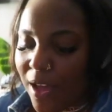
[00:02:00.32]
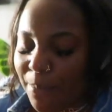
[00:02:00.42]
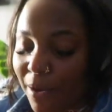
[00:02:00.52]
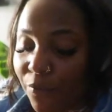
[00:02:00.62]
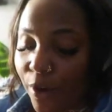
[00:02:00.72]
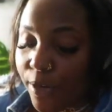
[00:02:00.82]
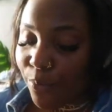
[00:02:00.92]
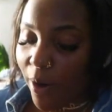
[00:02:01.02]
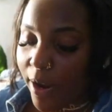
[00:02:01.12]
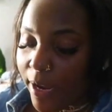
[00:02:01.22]
Um,
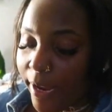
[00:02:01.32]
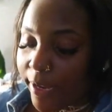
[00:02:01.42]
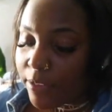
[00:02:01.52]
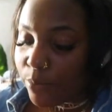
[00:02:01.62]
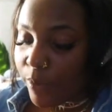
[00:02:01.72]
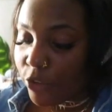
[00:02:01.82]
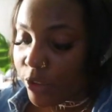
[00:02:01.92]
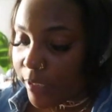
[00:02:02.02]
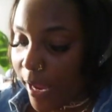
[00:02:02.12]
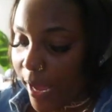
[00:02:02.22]
avoid raw eggs,
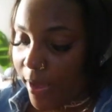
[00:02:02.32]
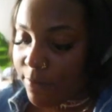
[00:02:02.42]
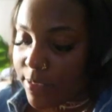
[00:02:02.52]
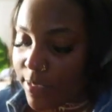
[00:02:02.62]
which could have